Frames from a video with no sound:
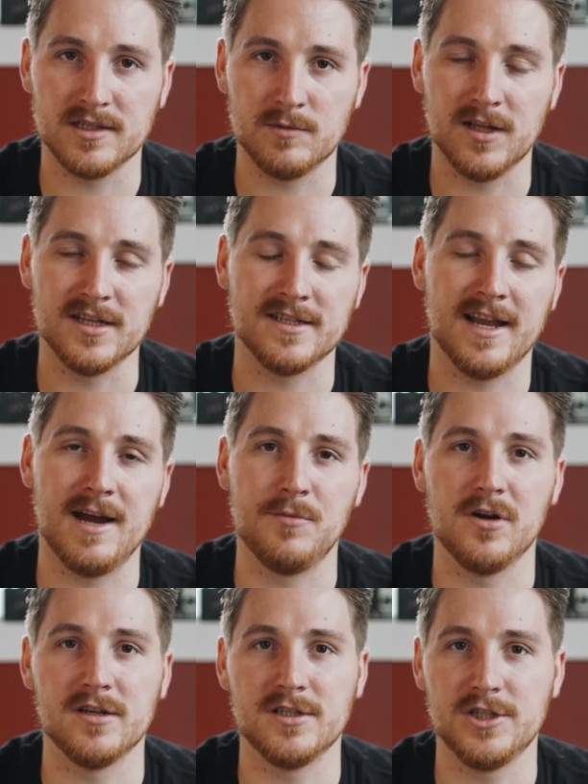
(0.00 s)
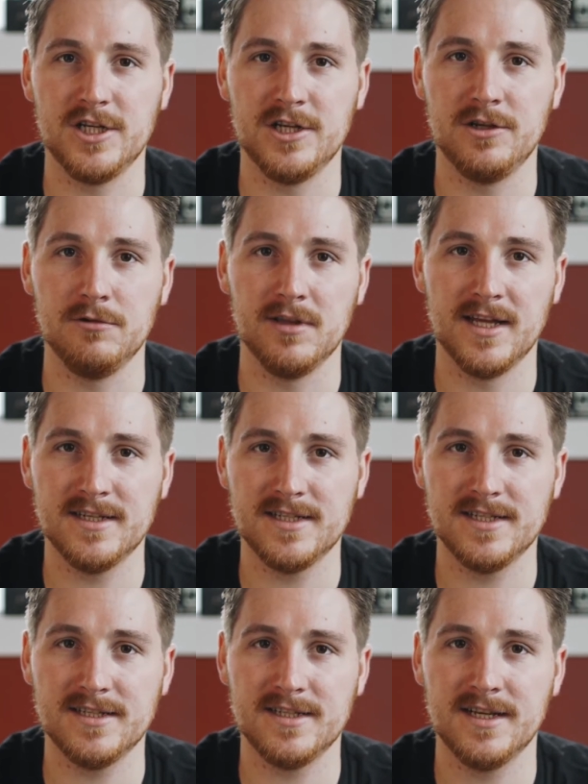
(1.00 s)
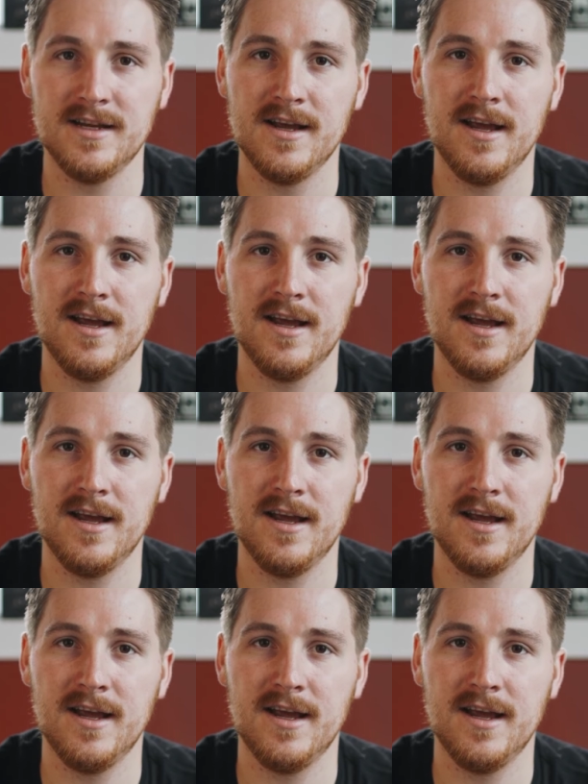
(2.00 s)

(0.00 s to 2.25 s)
as well as Tamron's G2 lenses,